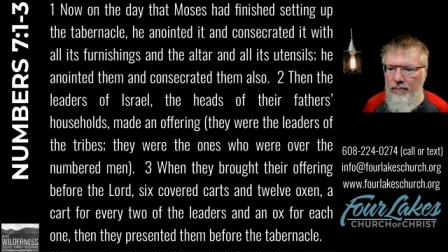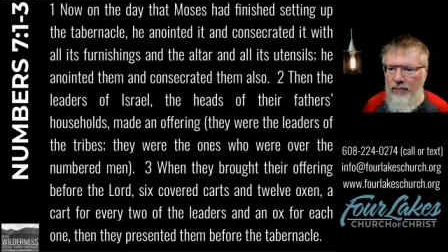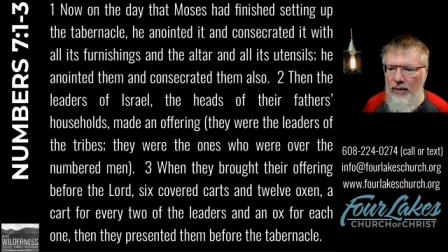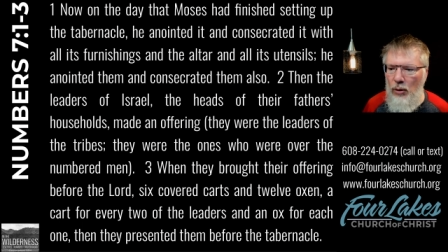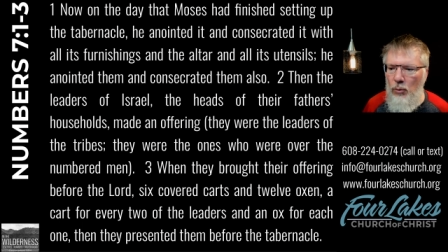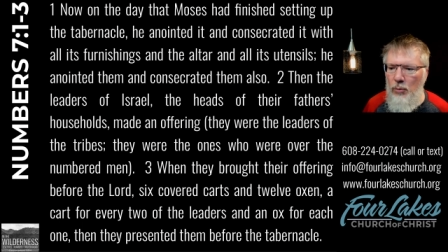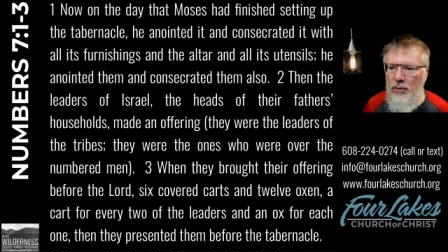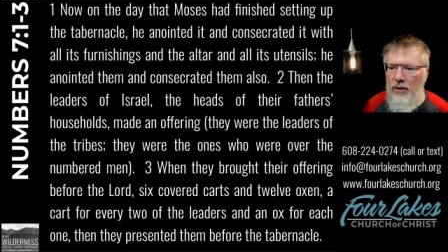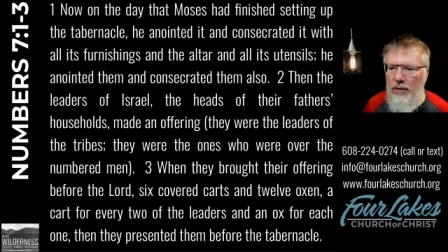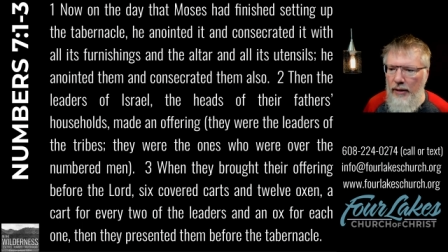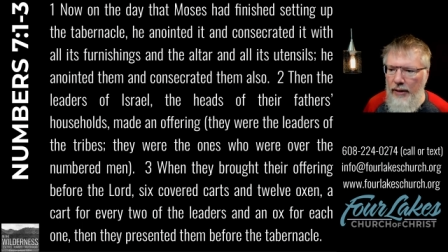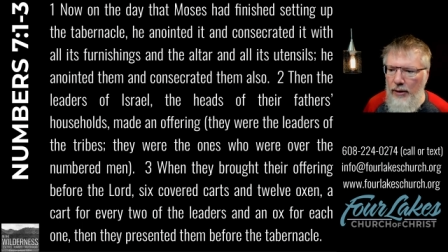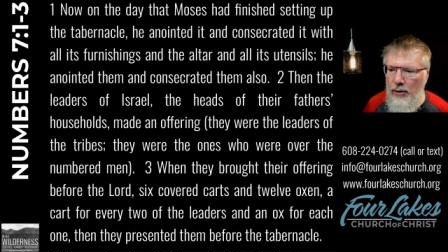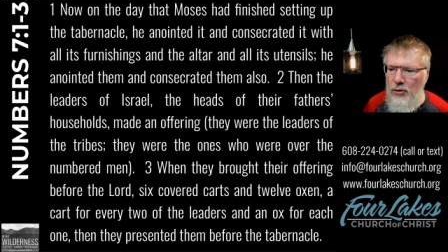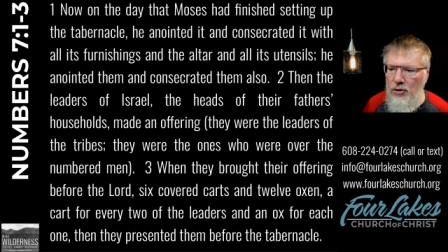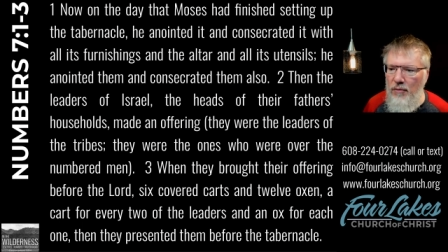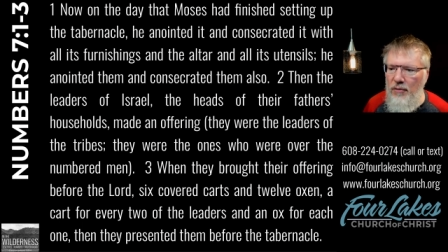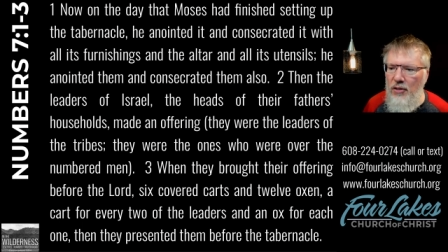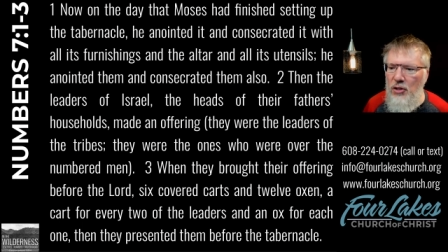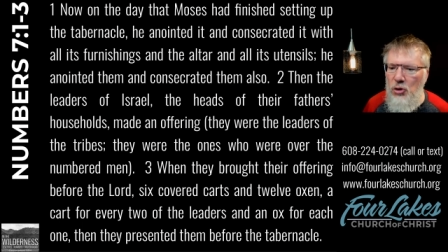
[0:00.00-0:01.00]
They were the
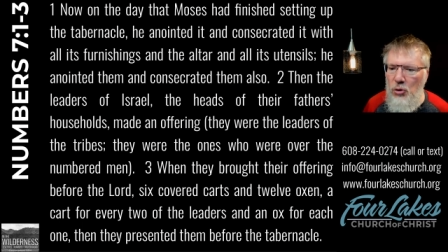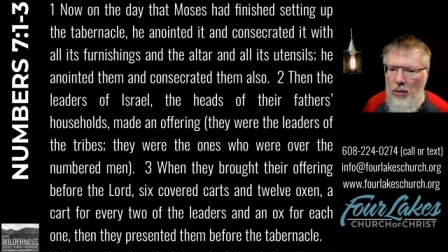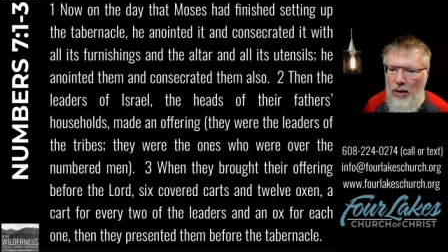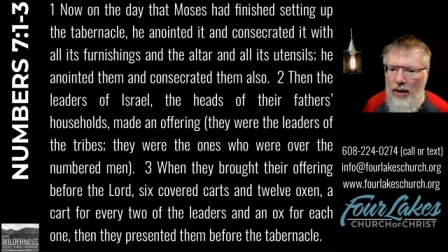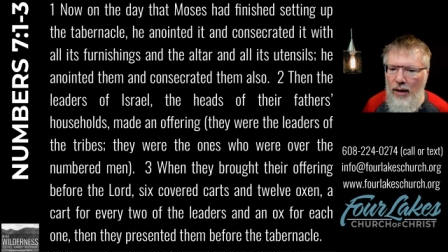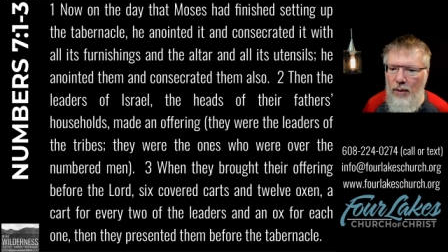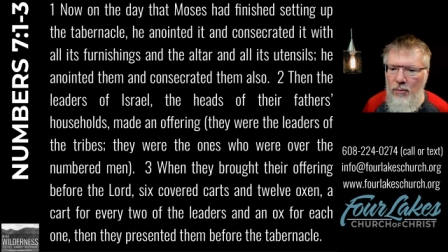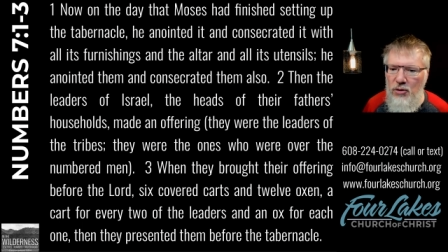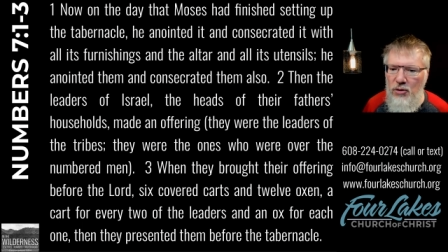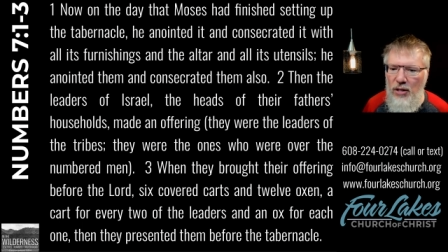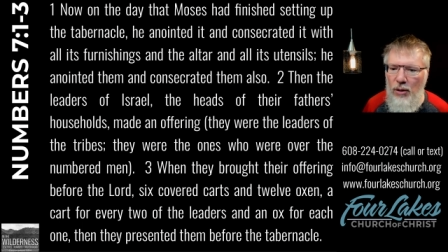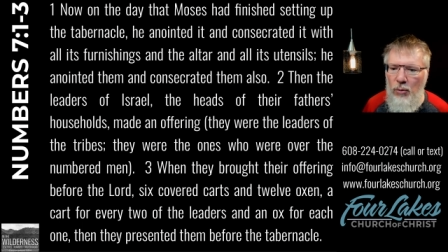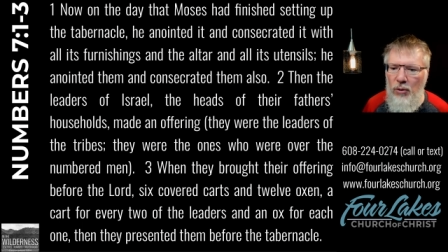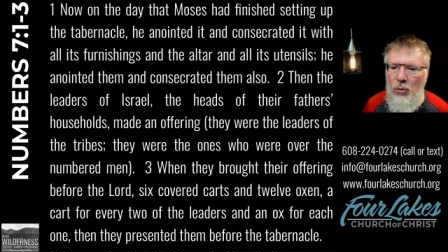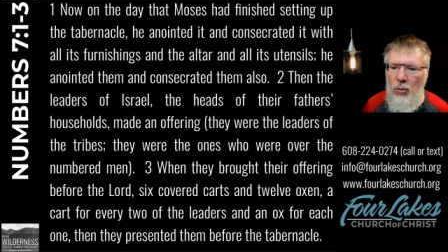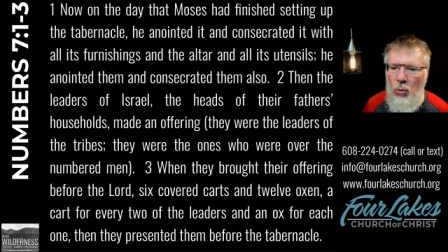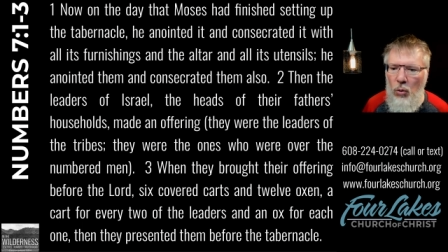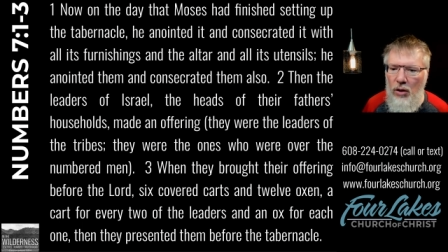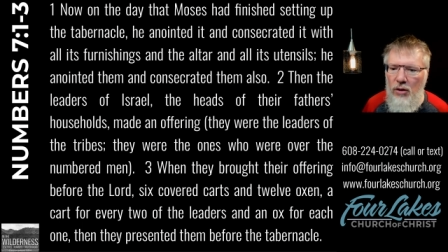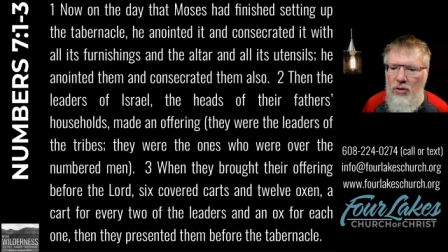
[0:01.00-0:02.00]
leaders of the tribes, they were the
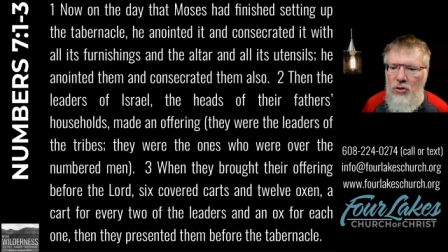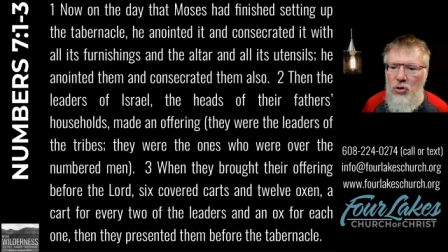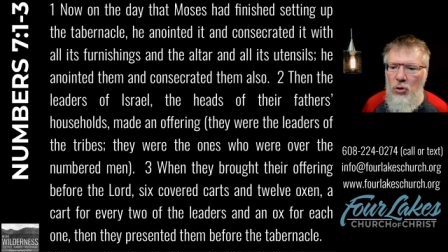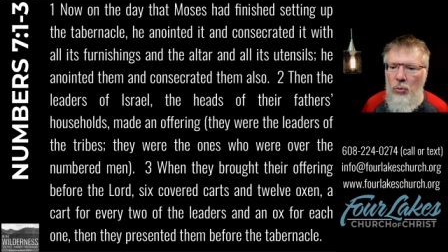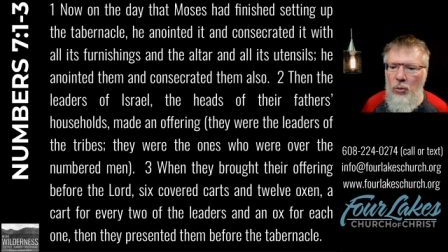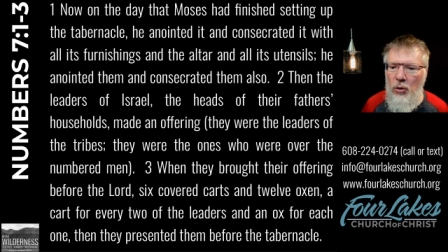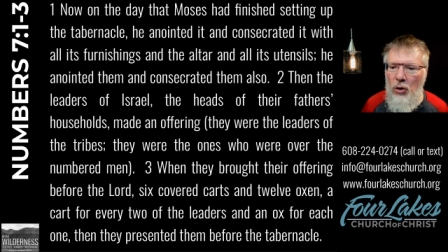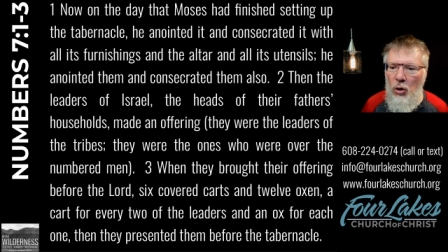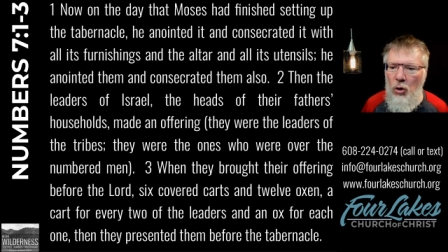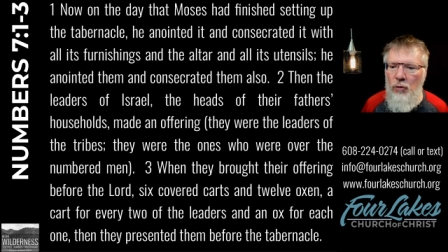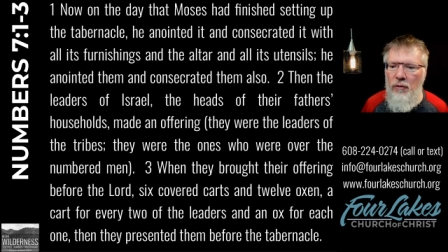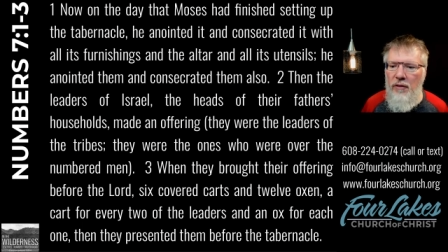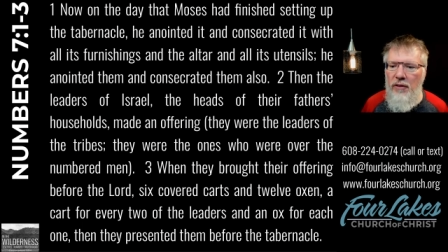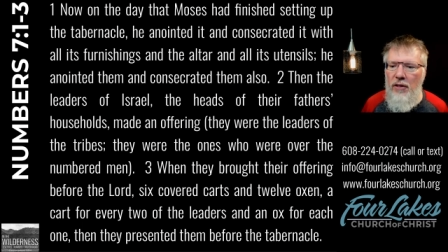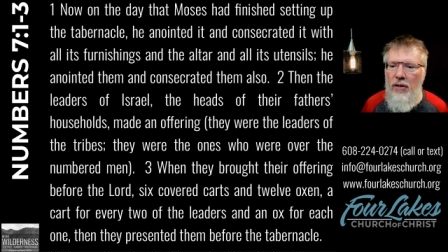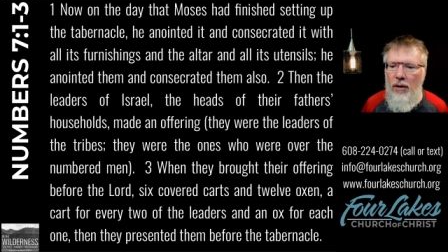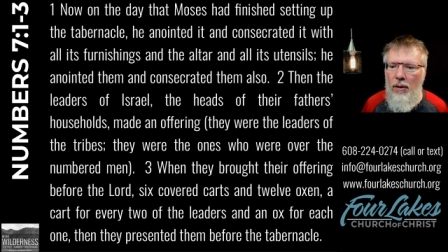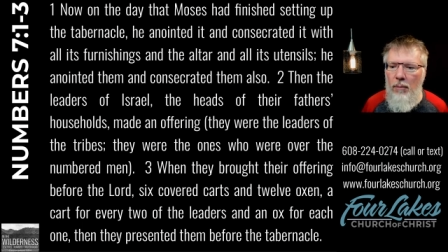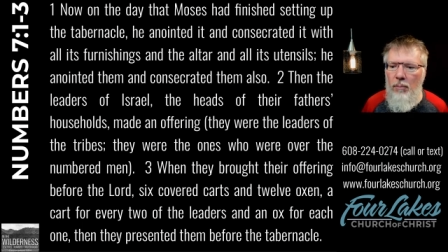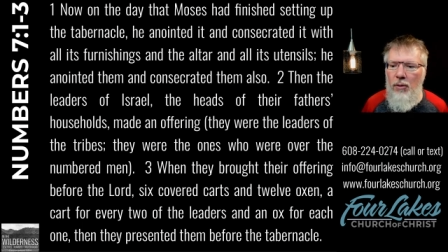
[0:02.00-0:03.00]
ones who were over the
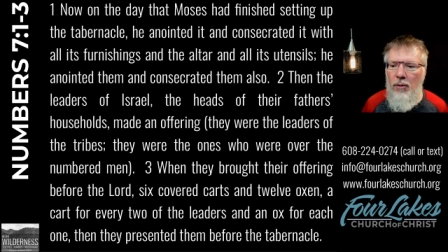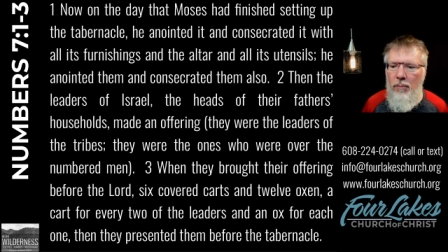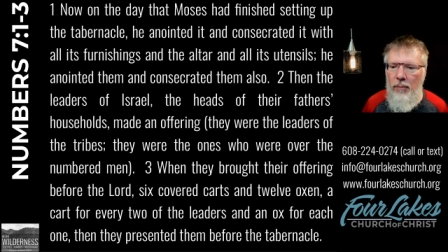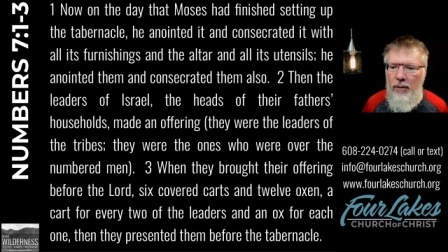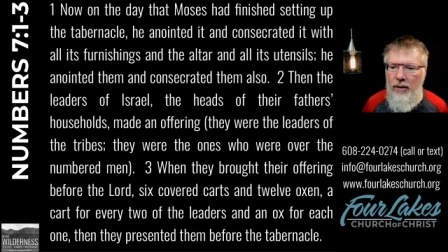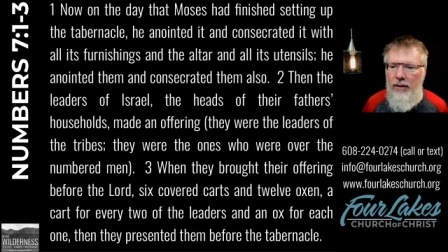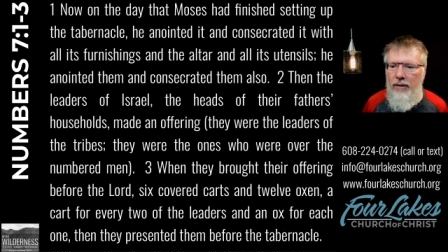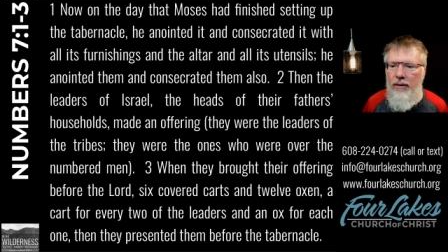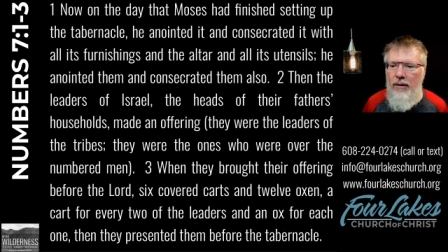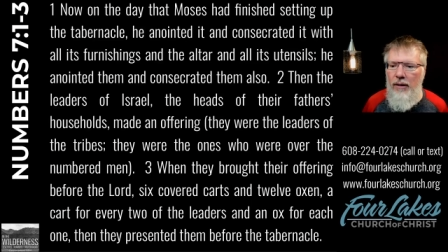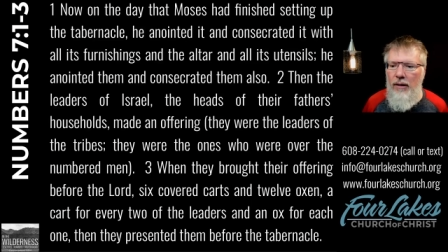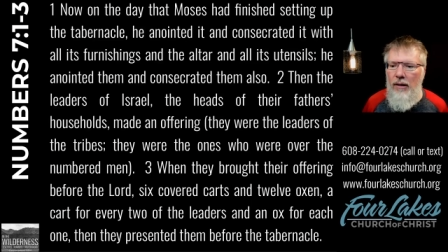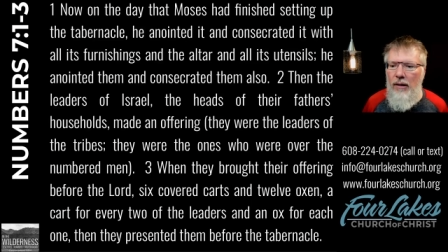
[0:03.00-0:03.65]
numbered men.